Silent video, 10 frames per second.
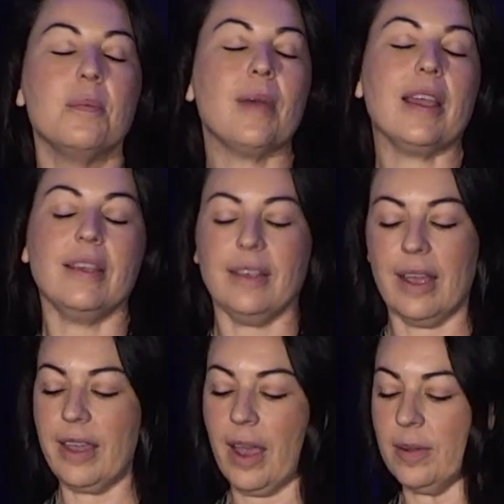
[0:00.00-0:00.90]
my
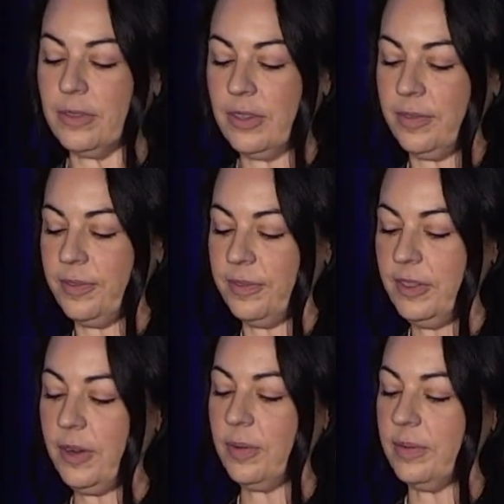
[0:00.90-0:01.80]
account of,
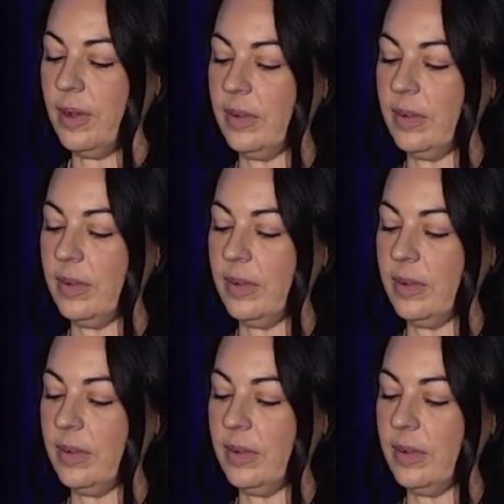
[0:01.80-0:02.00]
you know,